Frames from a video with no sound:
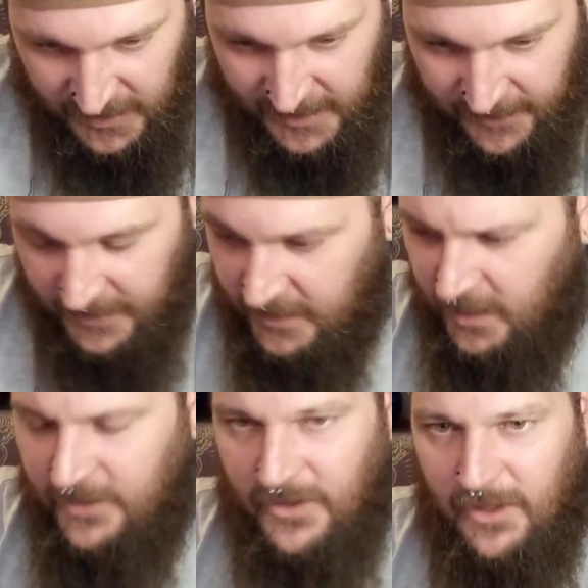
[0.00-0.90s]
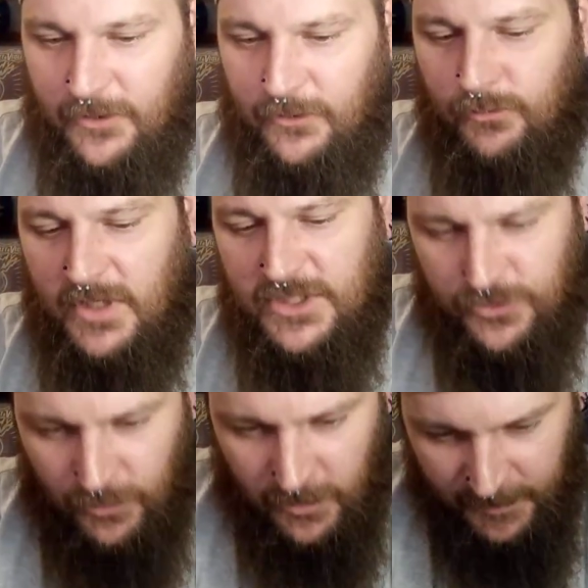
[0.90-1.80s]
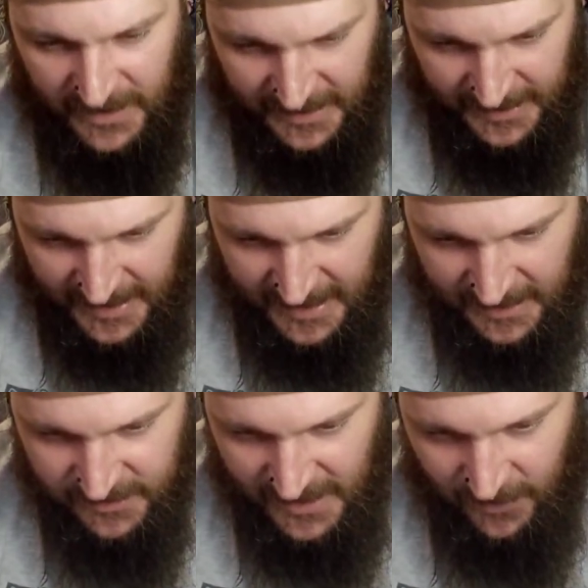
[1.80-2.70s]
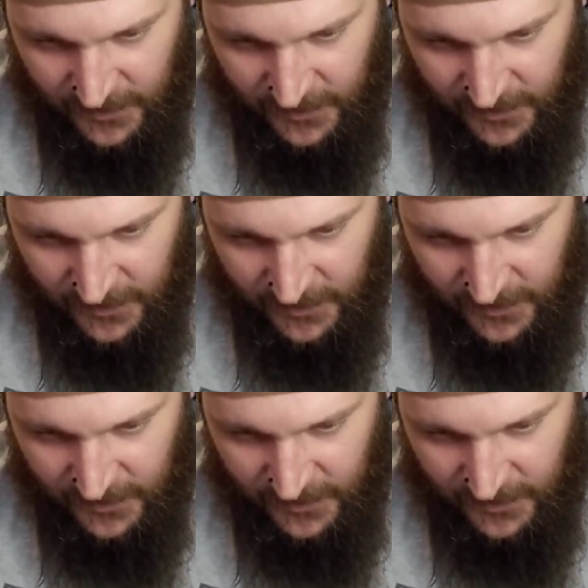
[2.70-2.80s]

And then another Reshiram EX. How